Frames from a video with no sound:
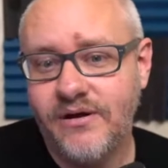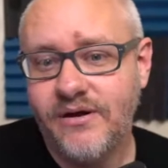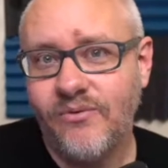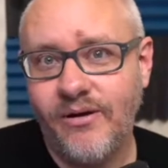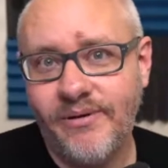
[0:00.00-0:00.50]

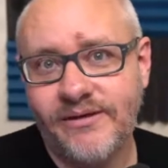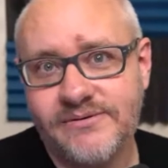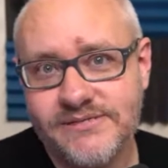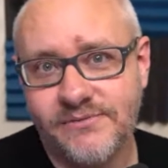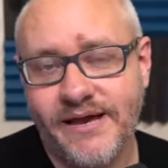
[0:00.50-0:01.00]
Rob Bell was
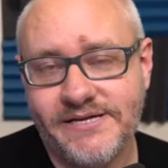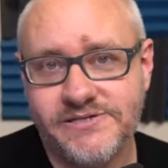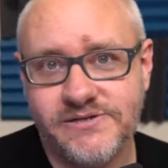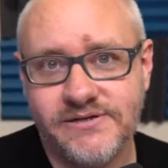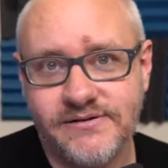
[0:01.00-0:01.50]
still
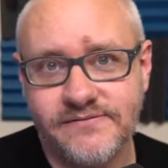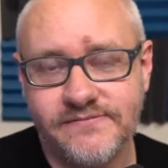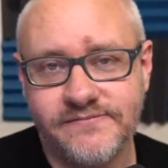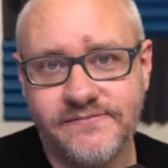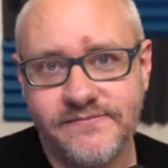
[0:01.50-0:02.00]
pastor of
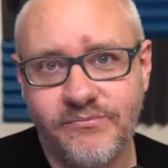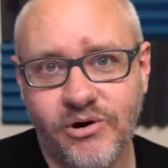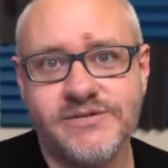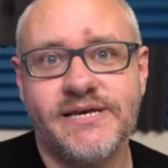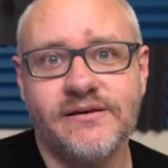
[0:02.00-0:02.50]

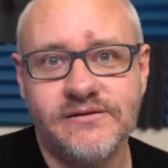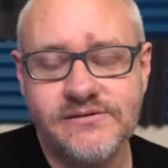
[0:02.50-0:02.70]
Mars Hill,